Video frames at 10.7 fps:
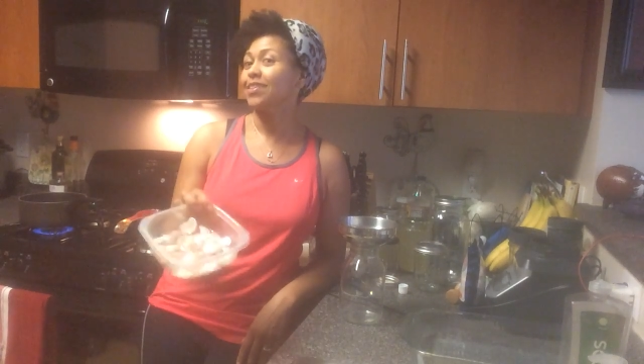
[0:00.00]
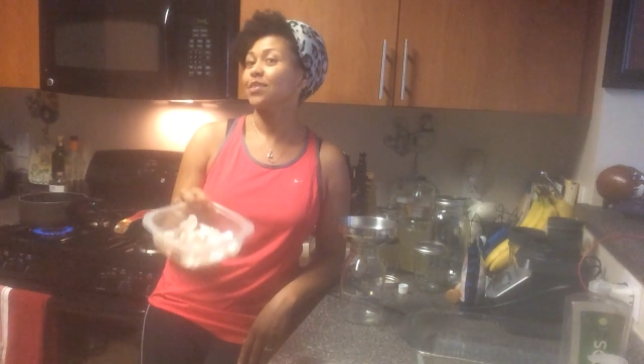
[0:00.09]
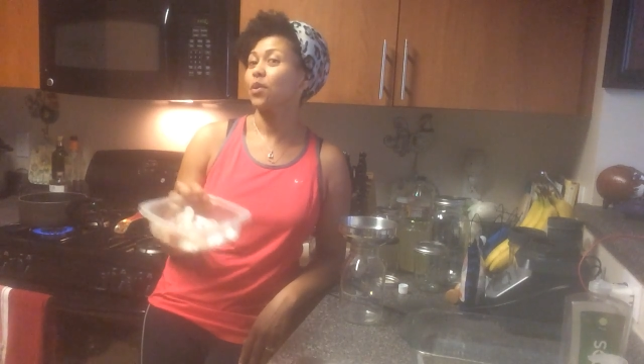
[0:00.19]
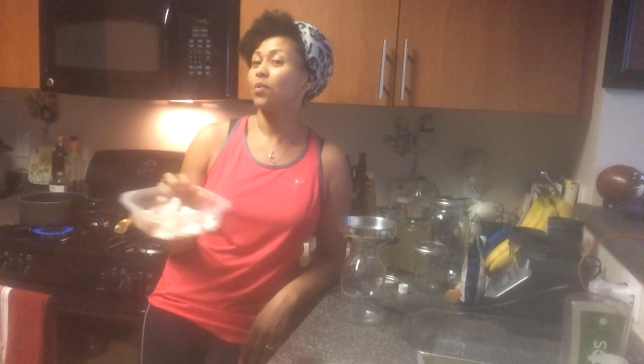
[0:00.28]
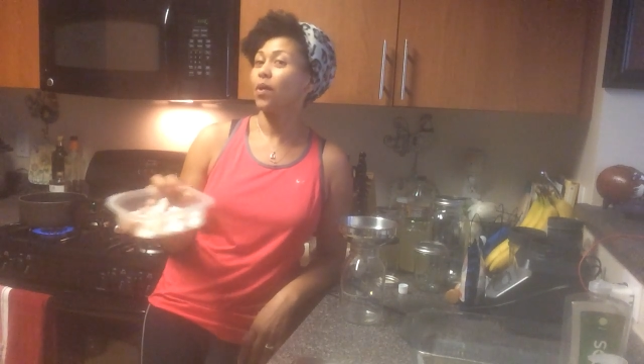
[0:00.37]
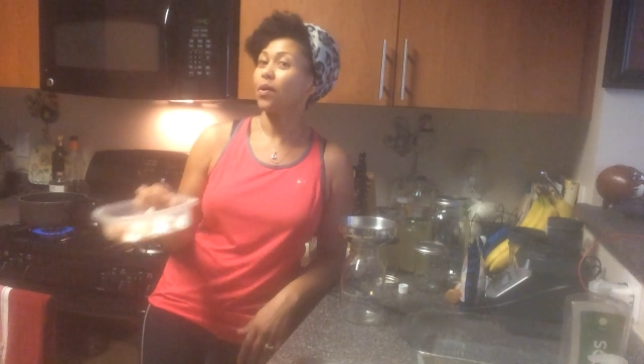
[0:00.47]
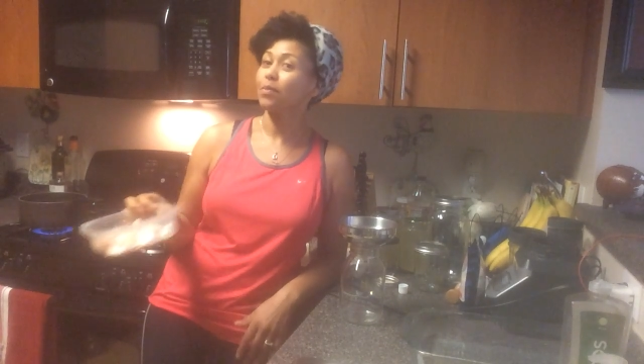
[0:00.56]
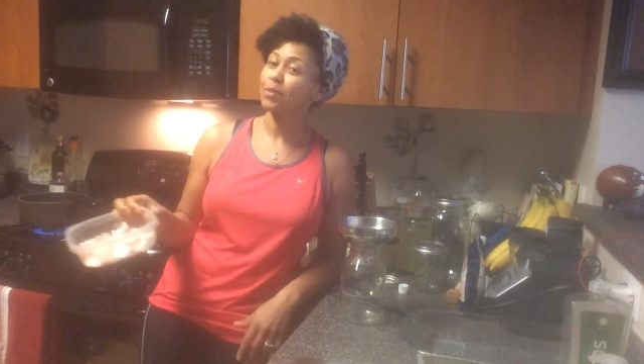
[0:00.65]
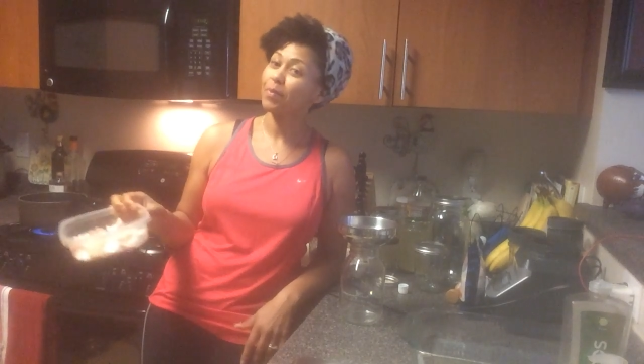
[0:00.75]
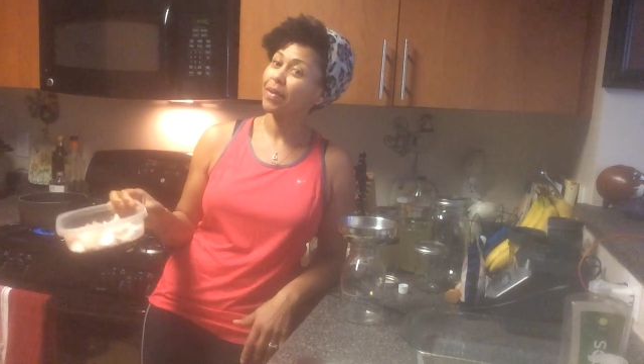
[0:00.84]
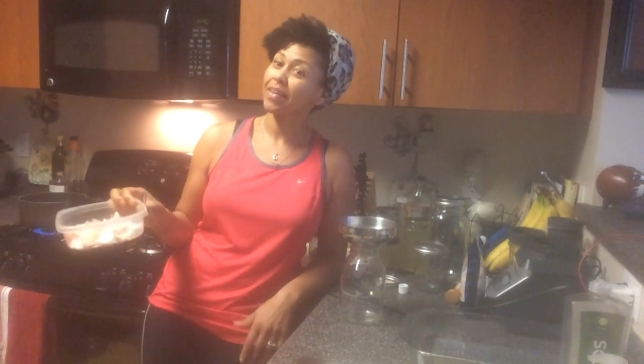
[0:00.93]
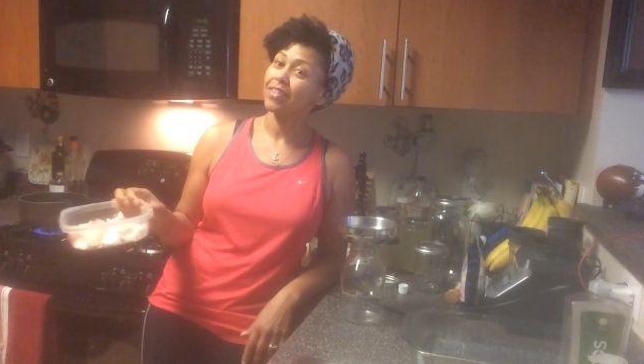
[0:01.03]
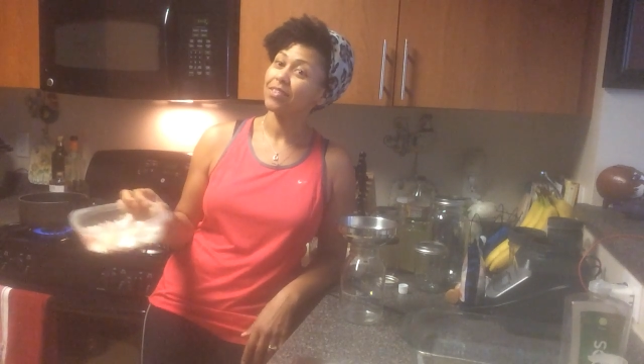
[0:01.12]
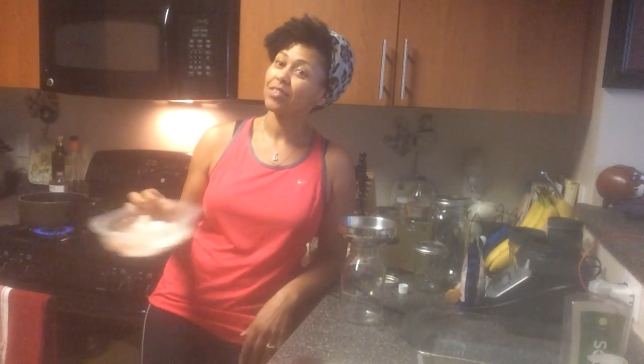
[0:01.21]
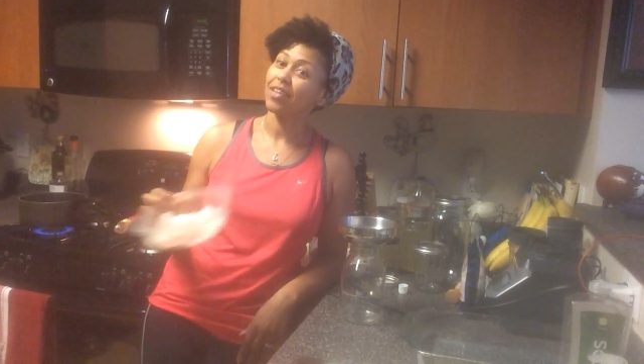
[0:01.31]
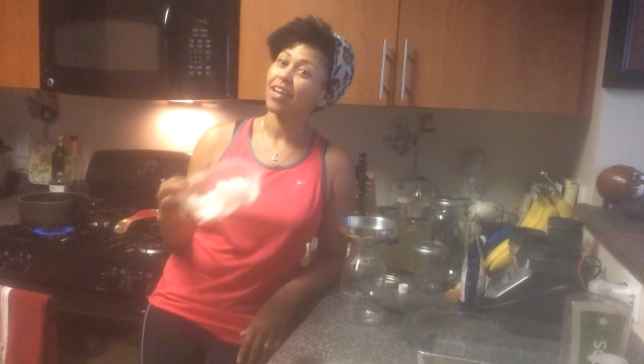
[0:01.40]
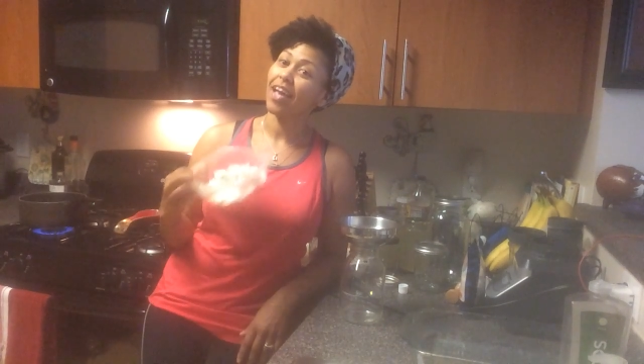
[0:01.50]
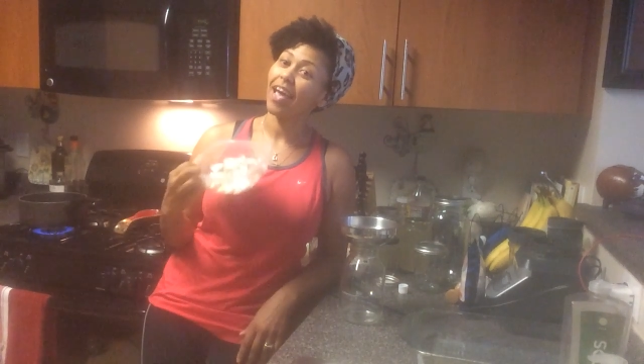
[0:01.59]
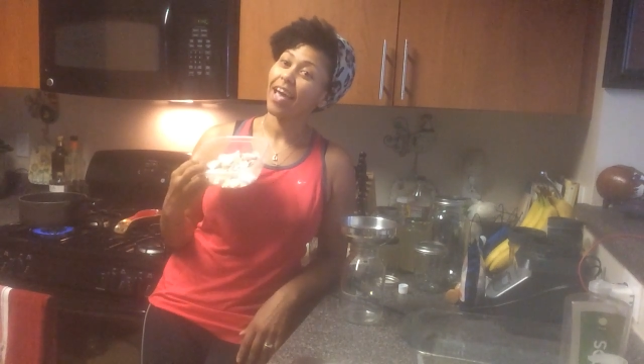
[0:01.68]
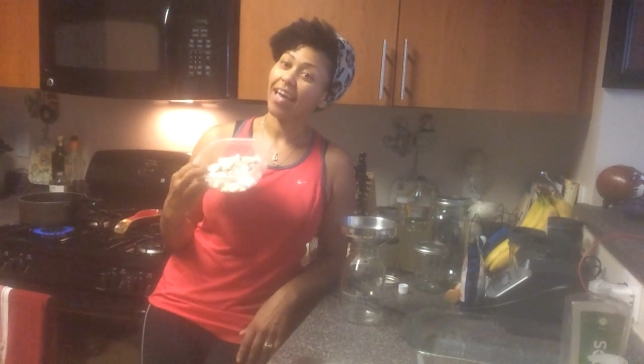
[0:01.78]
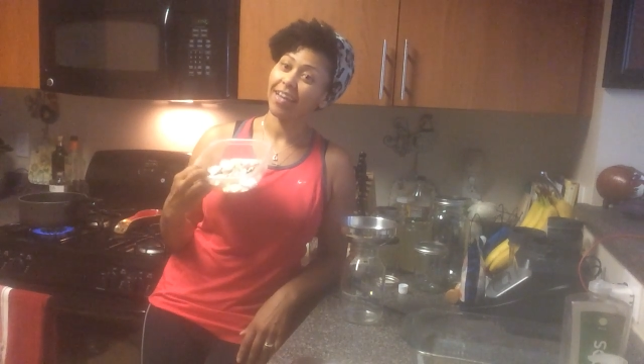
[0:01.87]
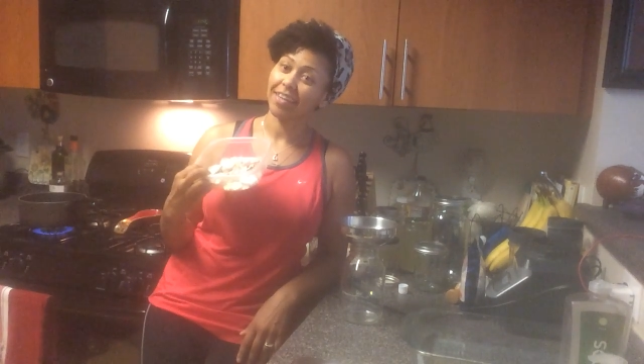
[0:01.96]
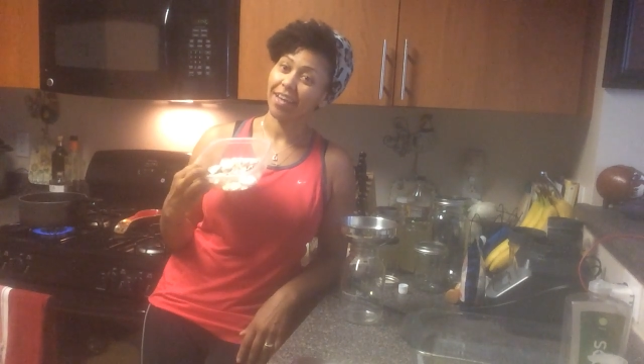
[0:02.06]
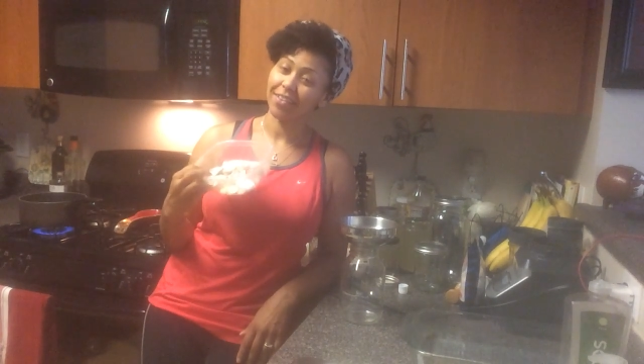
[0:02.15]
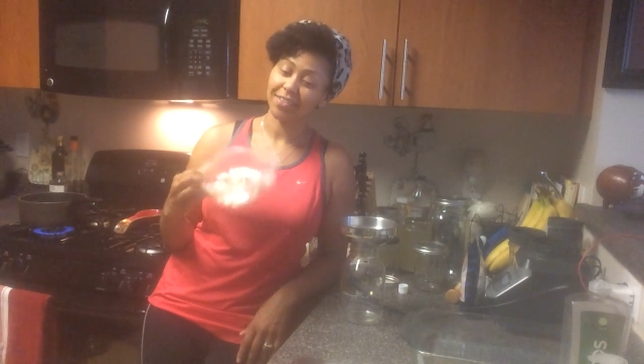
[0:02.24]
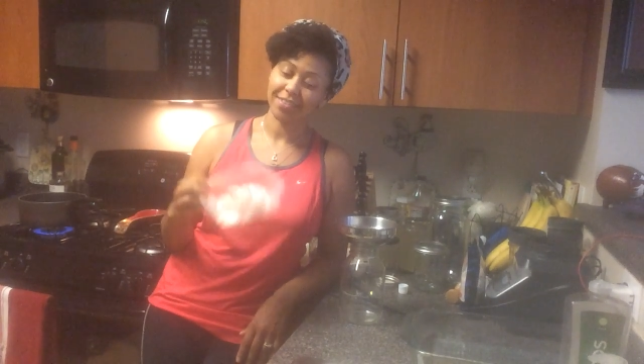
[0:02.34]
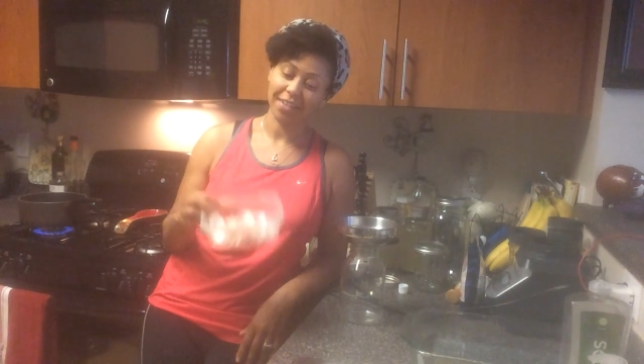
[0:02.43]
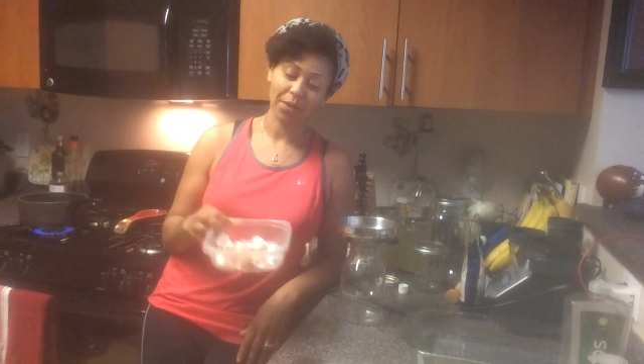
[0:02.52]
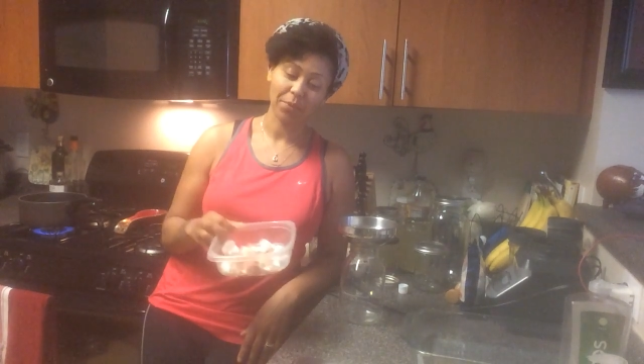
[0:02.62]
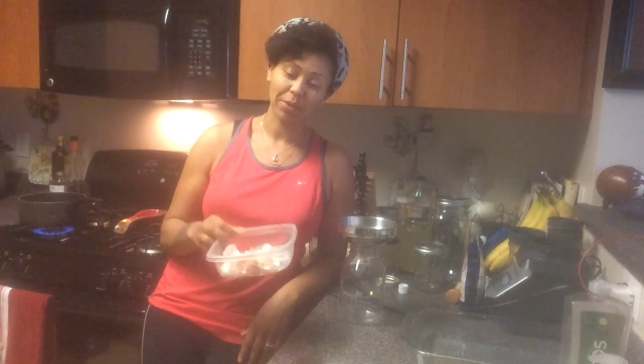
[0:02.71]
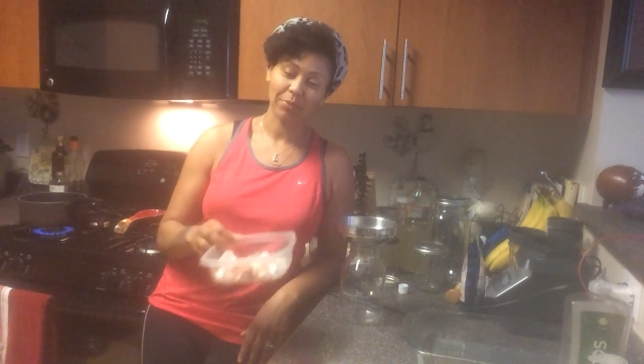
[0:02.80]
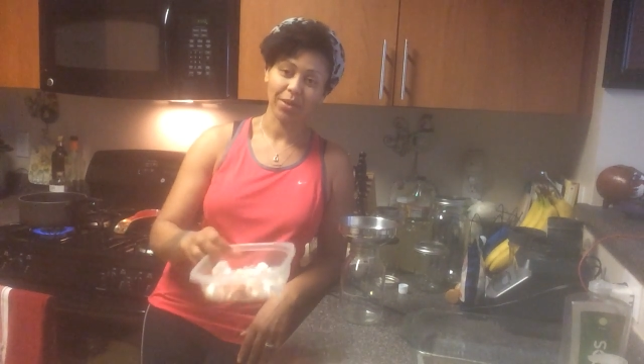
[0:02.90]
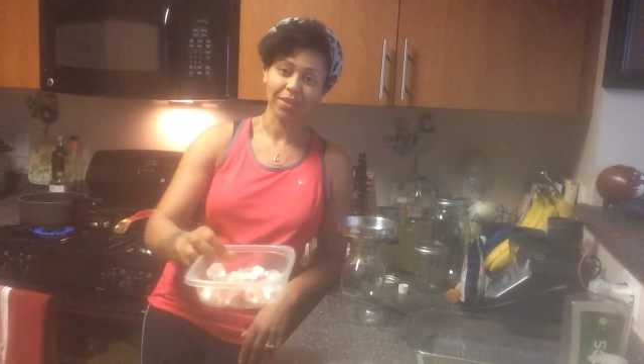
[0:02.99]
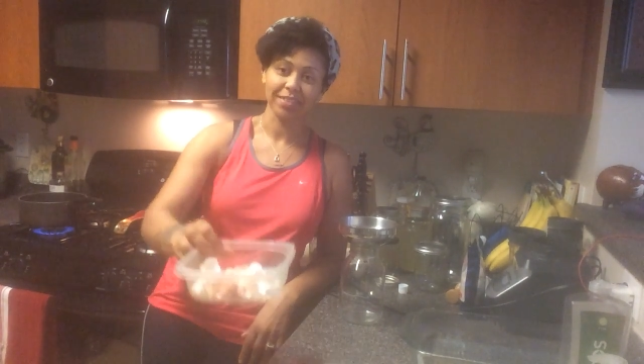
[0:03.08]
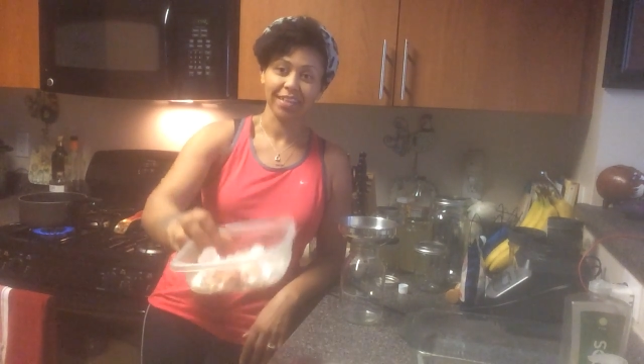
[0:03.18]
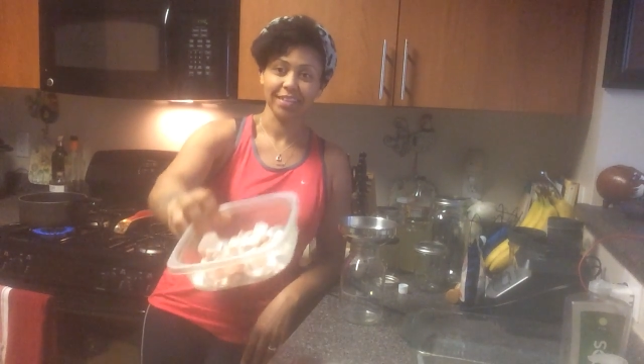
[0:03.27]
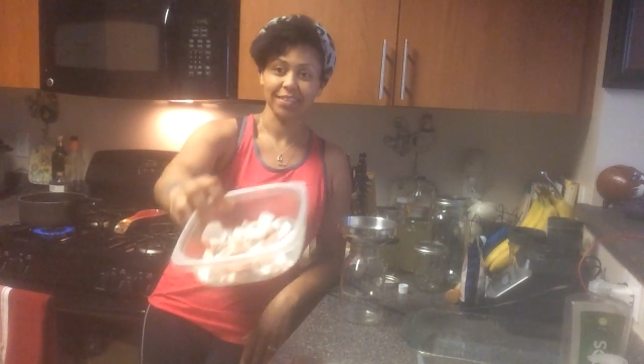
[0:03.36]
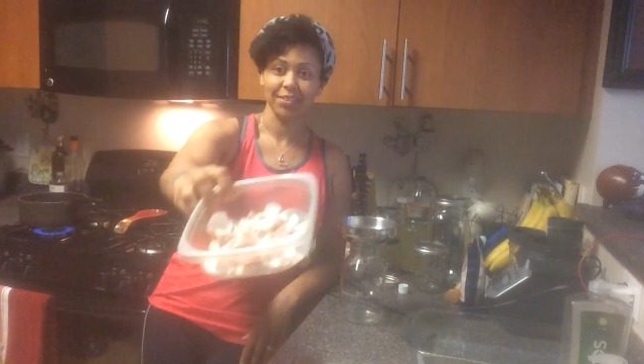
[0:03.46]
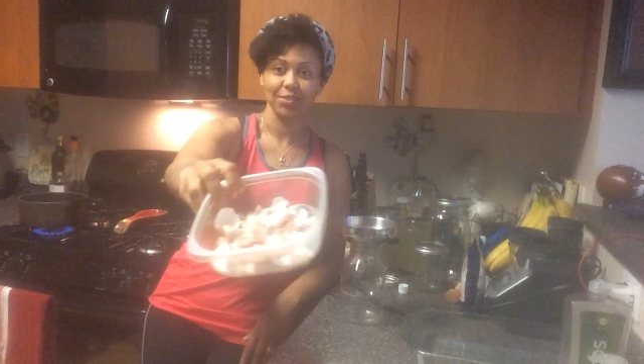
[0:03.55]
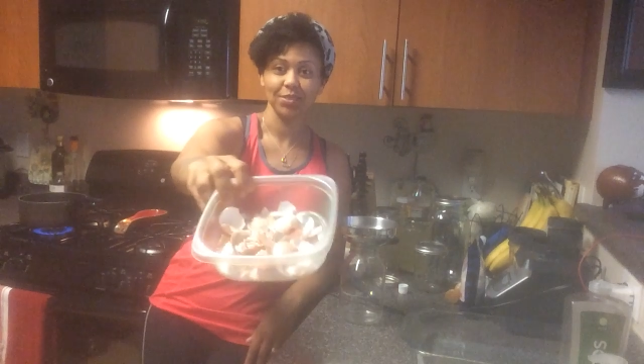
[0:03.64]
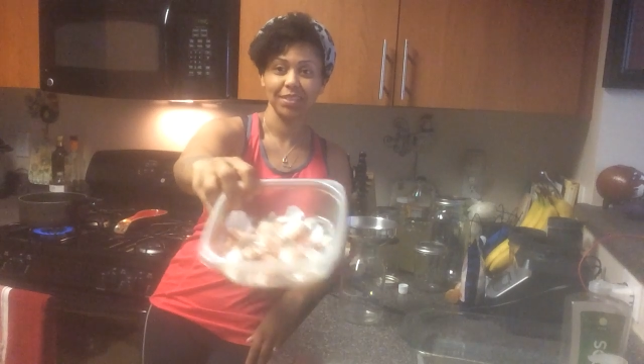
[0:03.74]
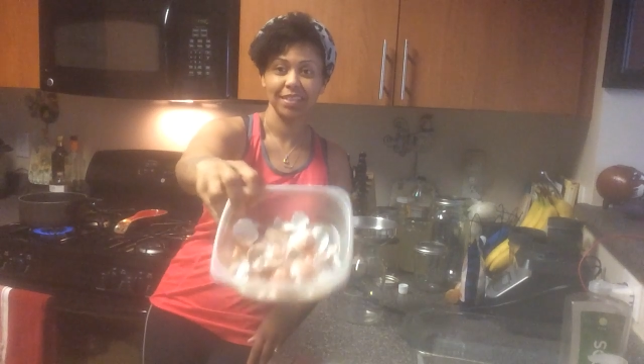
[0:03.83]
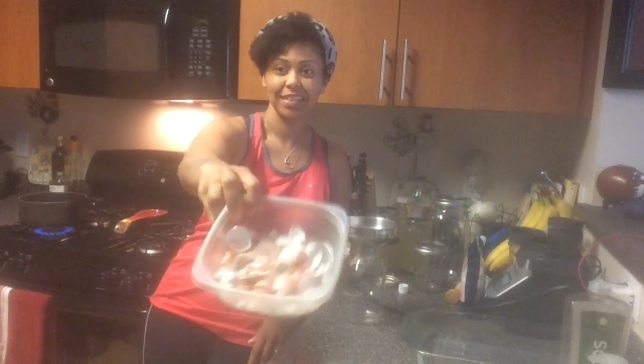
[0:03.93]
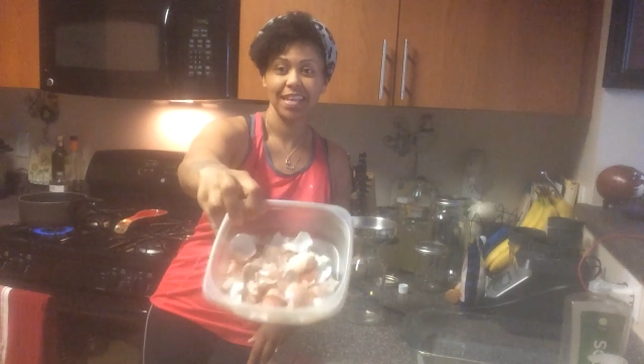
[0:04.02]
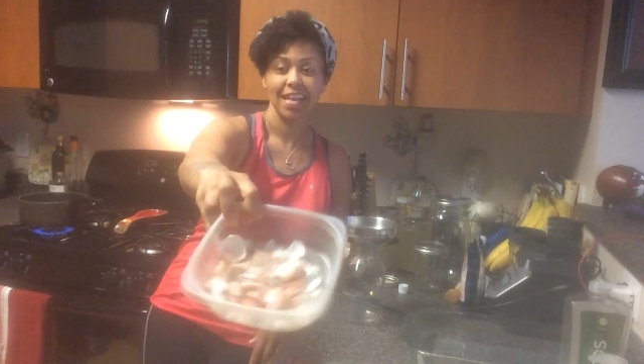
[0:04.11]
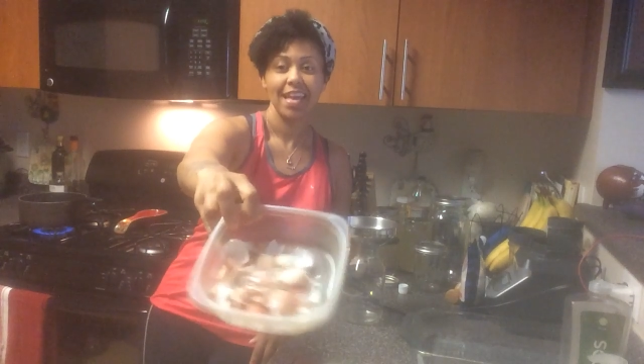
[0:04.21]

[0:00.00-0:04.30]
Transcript: So welcome to my kitchen and another DIY project using